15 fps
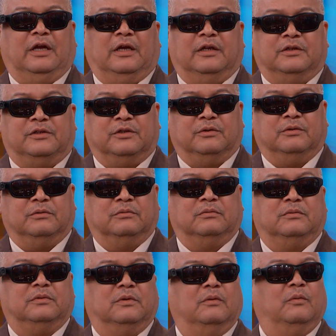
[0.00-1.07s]
until
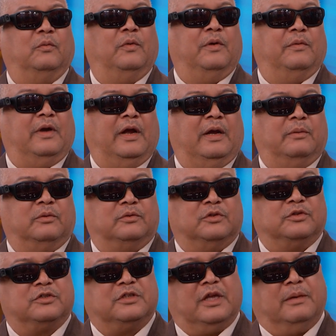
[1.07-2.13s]
we were able
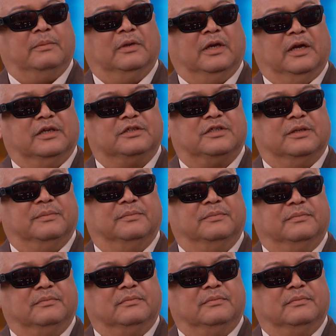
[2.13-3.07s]
to stabilize them.